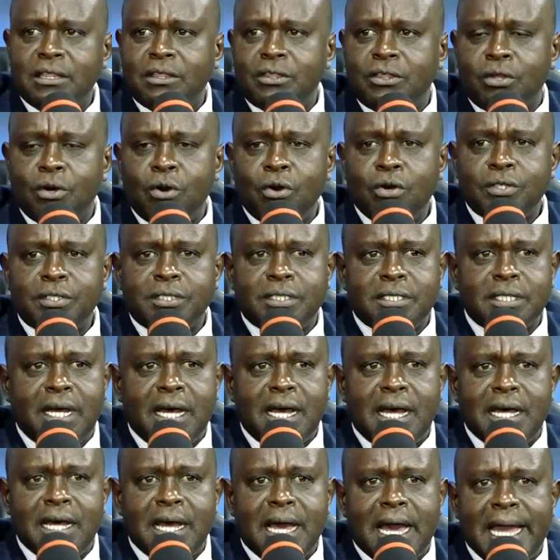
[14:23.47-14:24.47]
thought
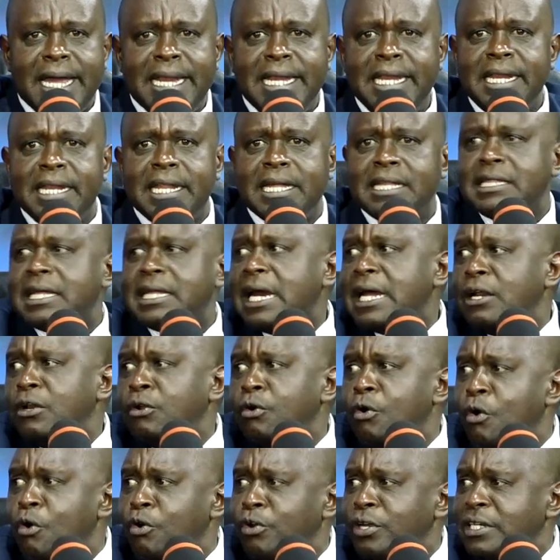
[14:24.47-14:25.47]
I needed that
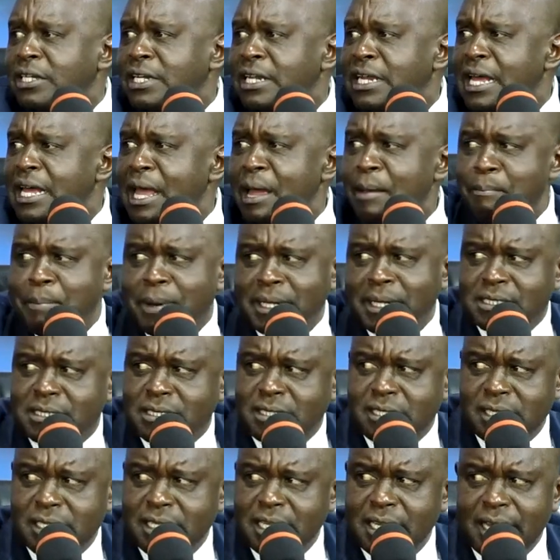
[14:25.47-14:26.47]
loan,
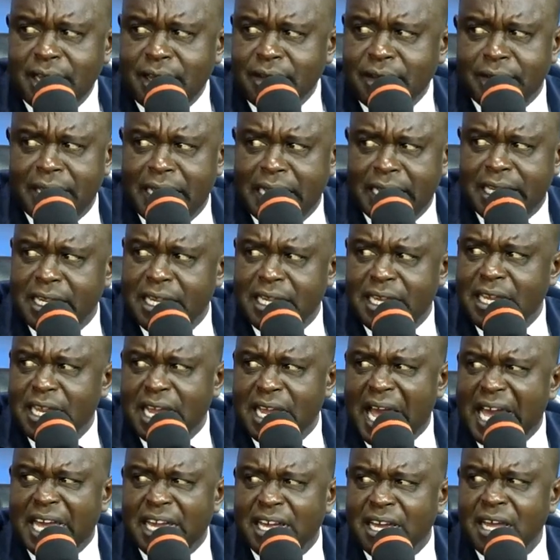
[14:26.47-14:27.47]
but really,
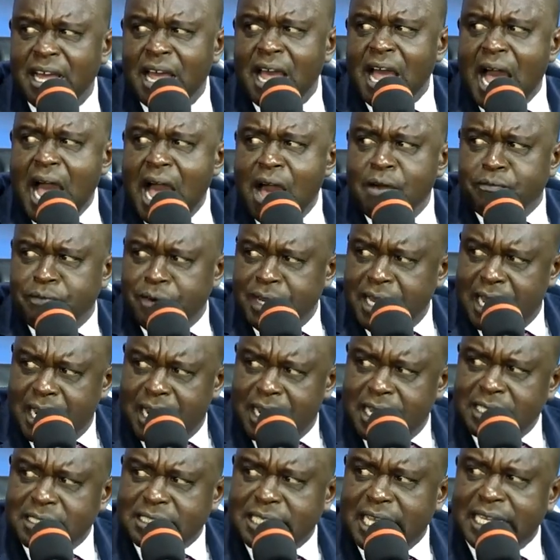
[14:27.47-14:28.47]
I've
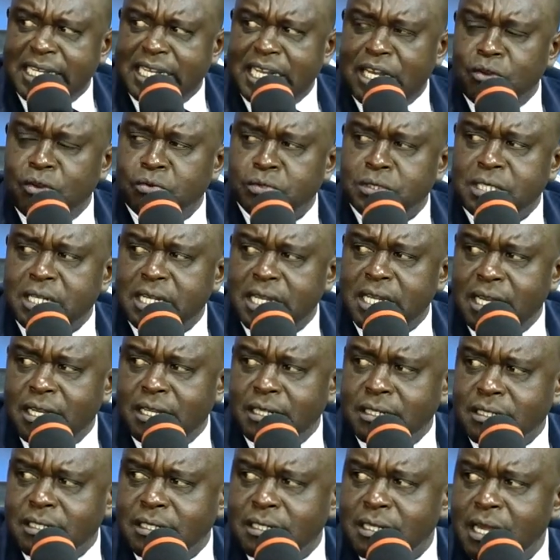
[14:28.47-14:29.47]
realized I did not need
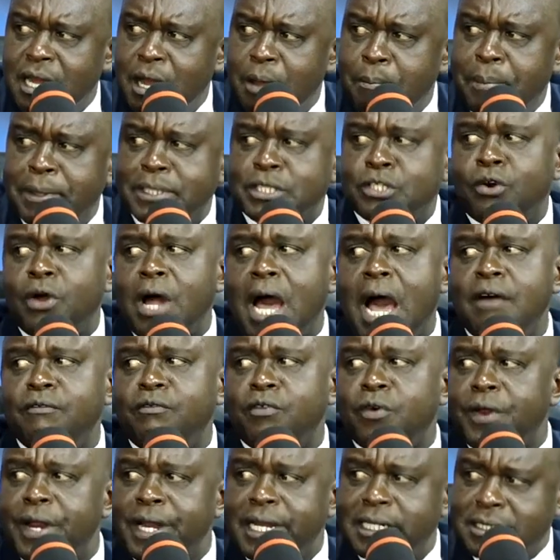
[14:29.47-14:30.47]
it, but I've
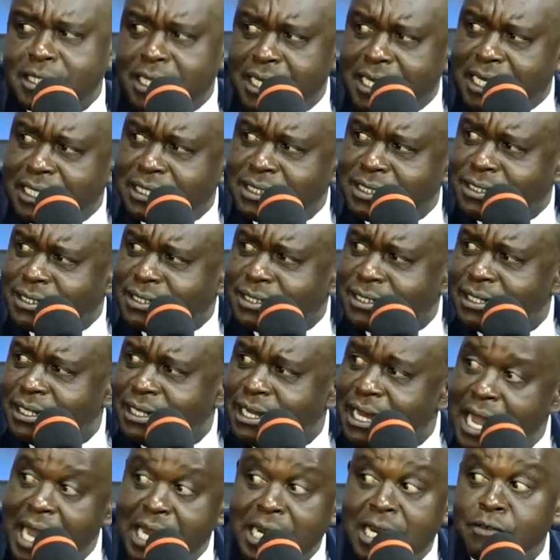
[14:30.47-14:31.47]
already taken it,
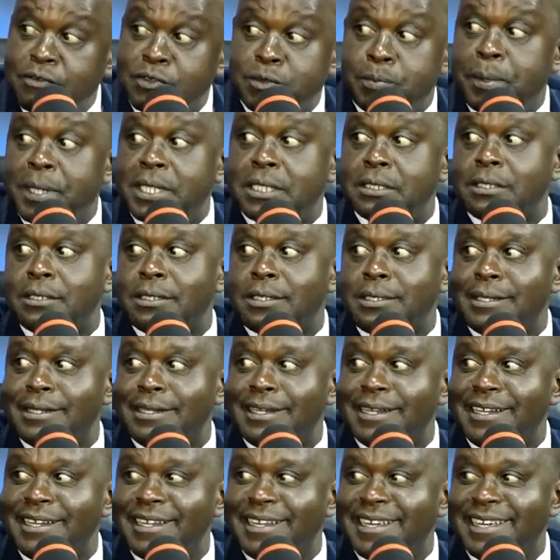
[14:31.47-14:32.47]
and I've spent it.
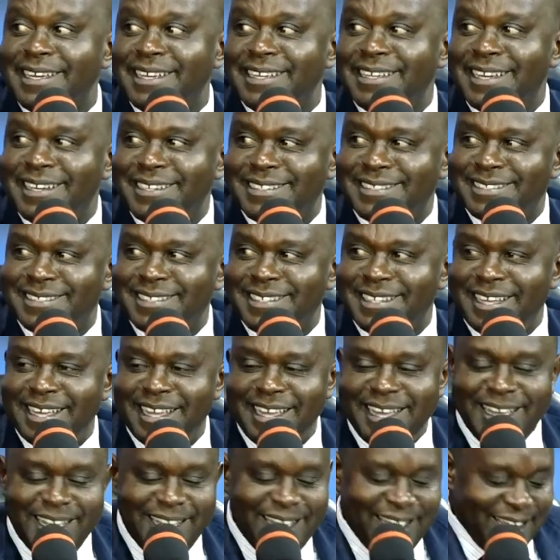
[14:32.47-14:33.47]
Yes.
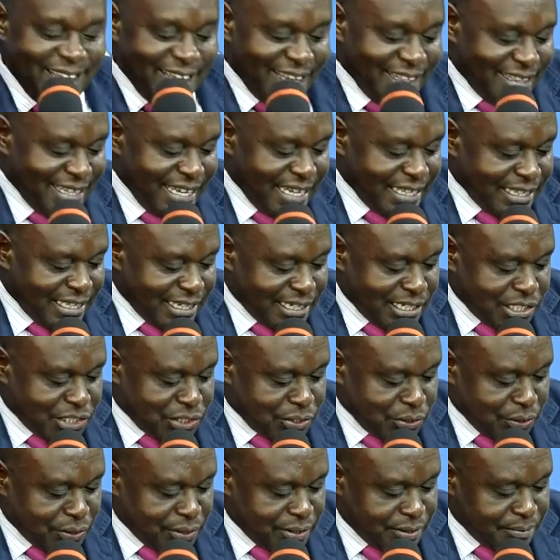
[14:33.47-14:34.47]
The other
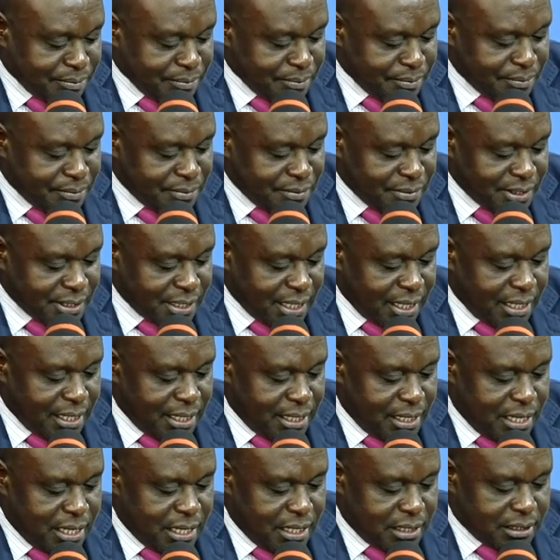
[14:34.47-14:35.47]
reason
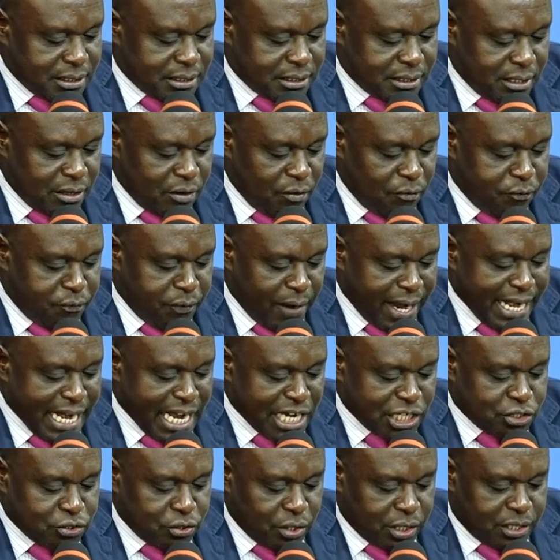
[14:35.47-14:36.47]
is financial